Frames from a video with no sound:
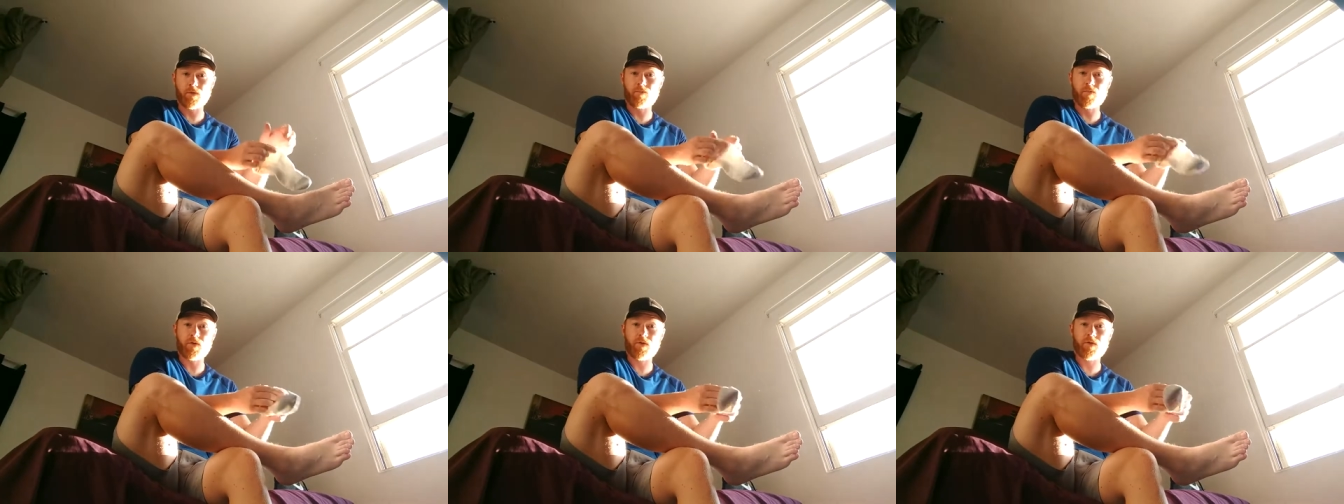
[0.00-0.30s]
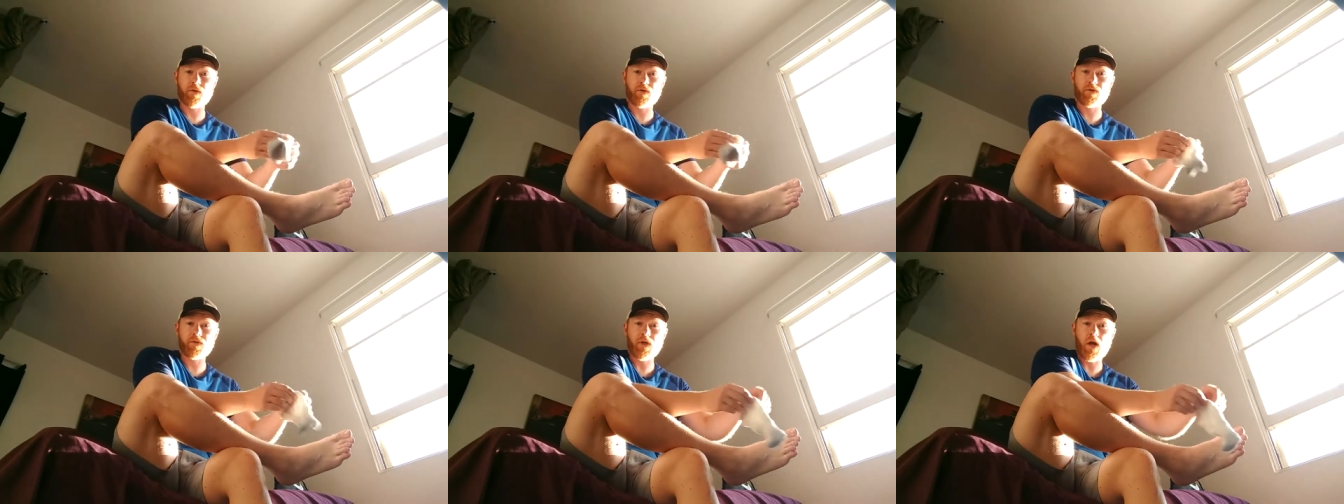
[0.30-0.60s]
put
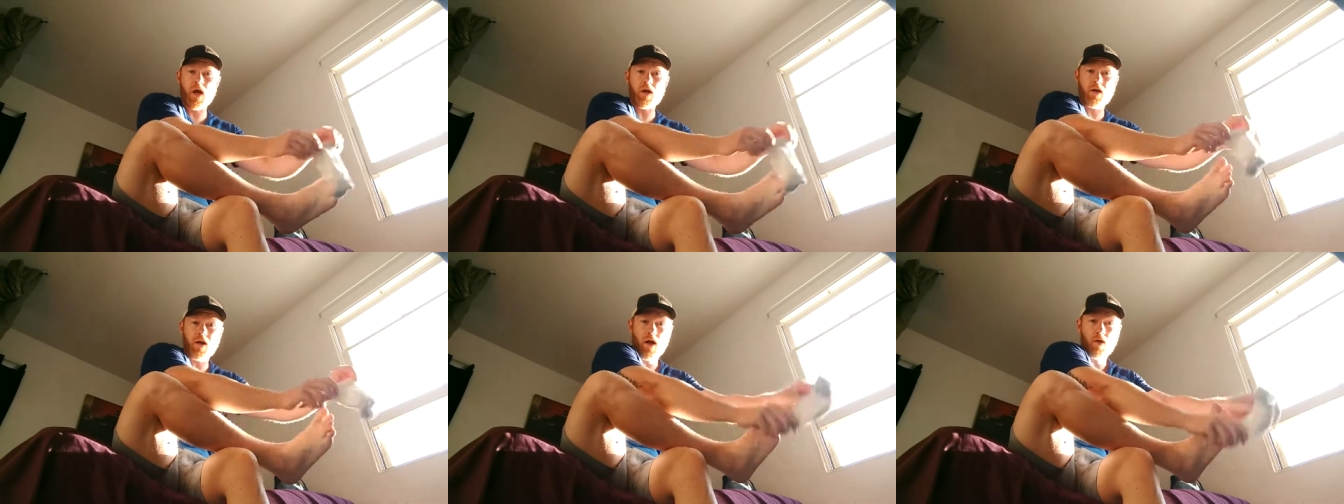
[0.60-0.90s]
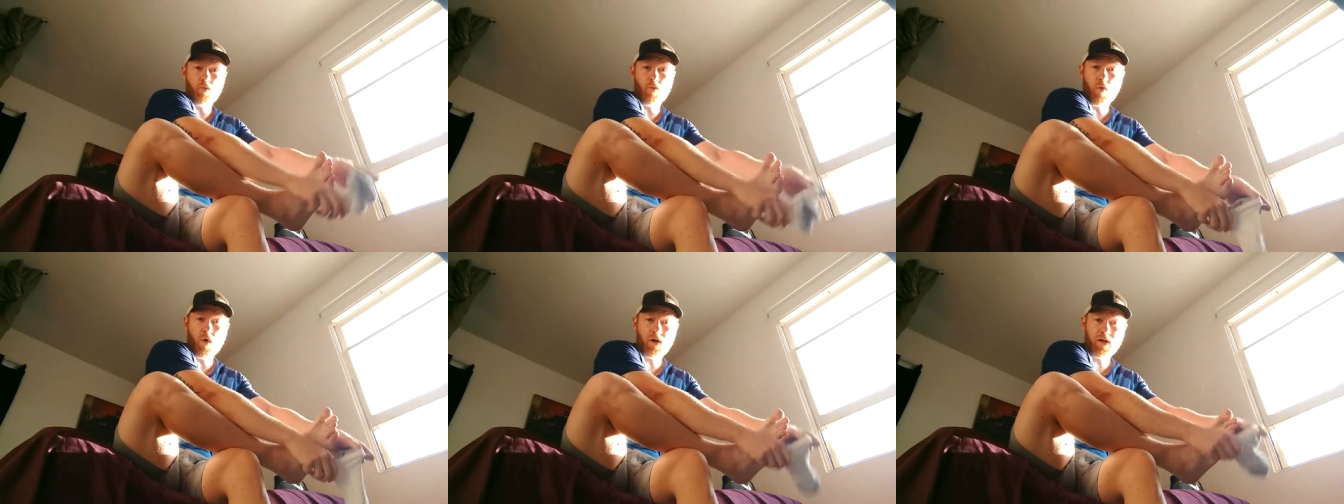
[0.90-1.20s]
their sock
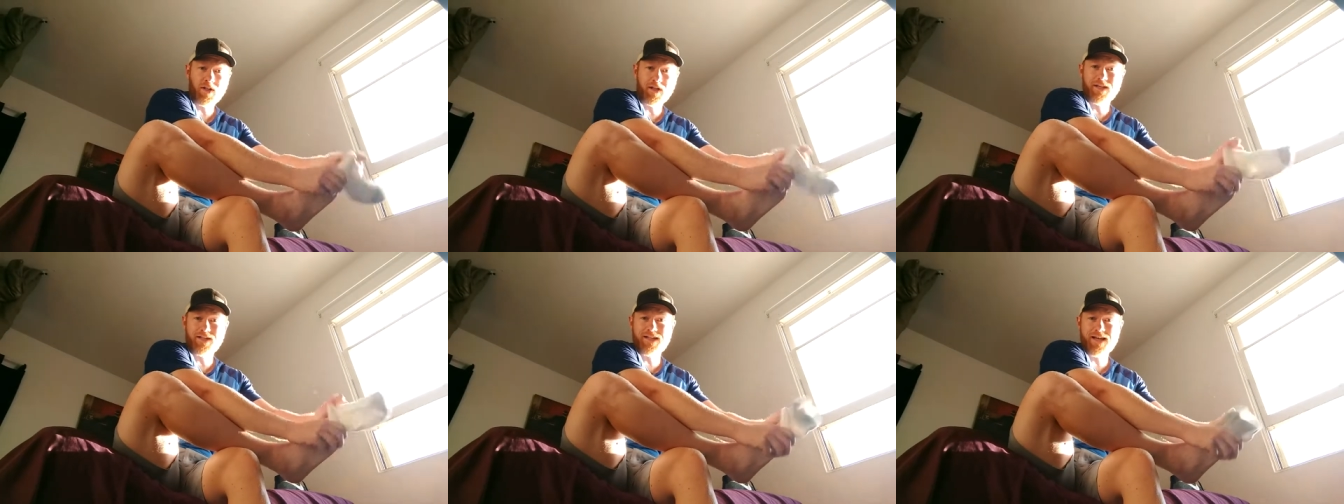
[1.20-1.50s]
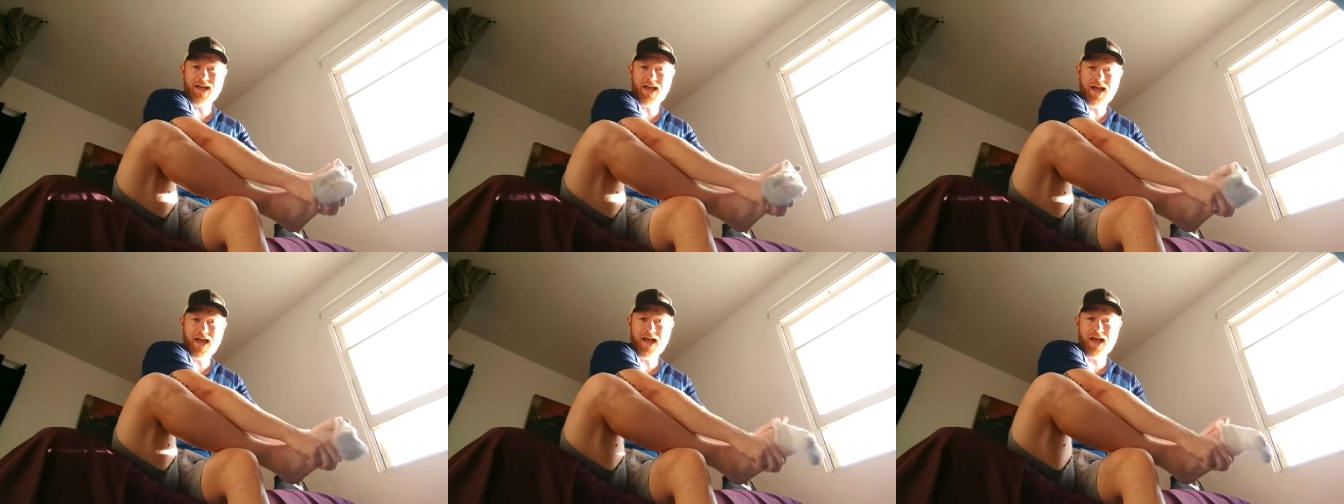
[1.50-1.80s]
on one at a
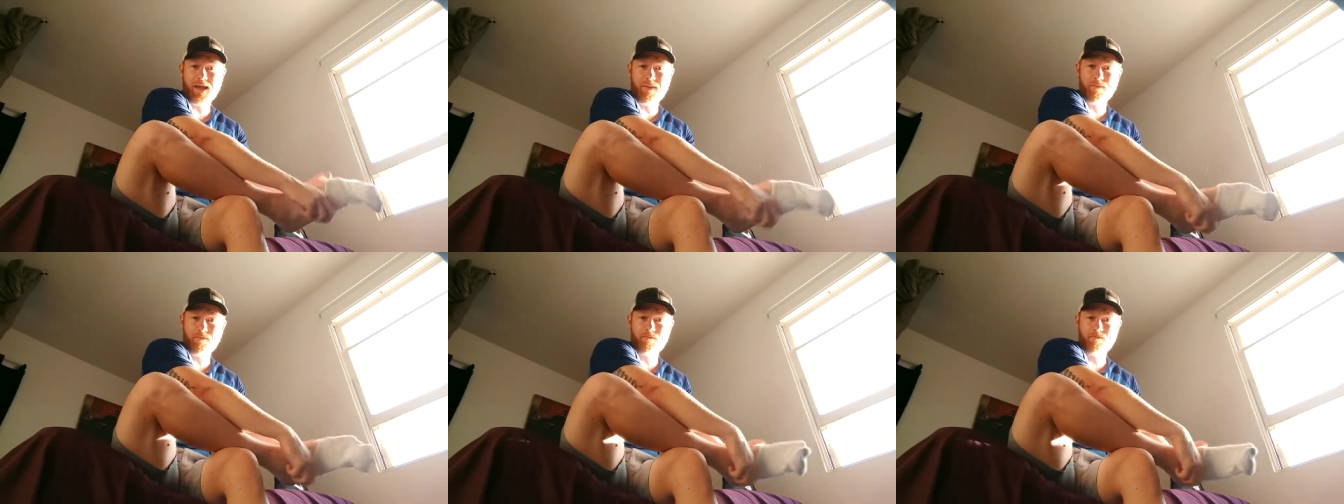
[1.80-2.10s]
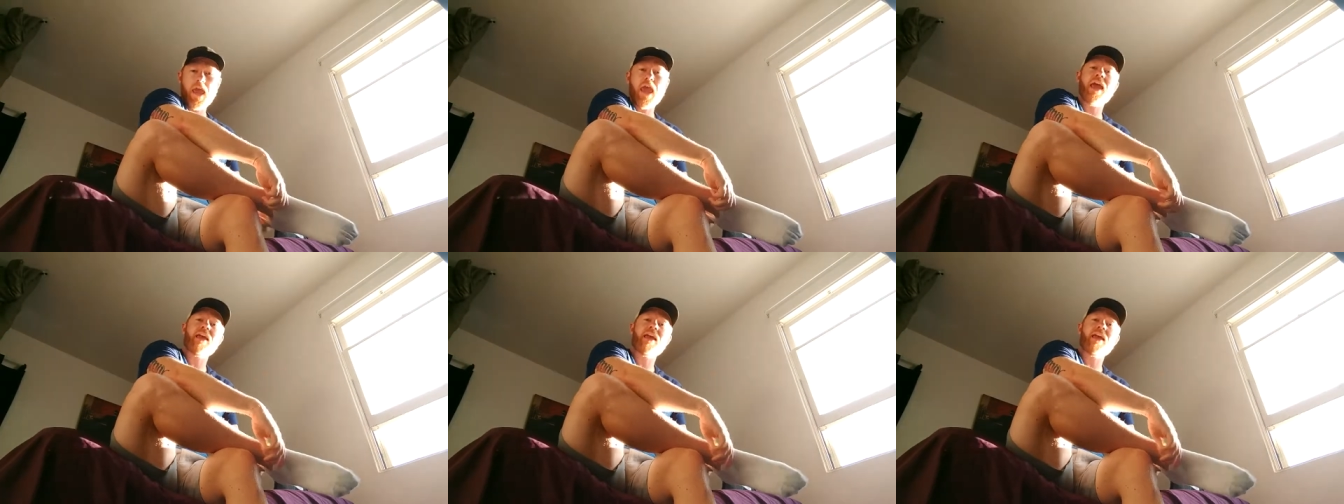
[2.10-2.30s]
time,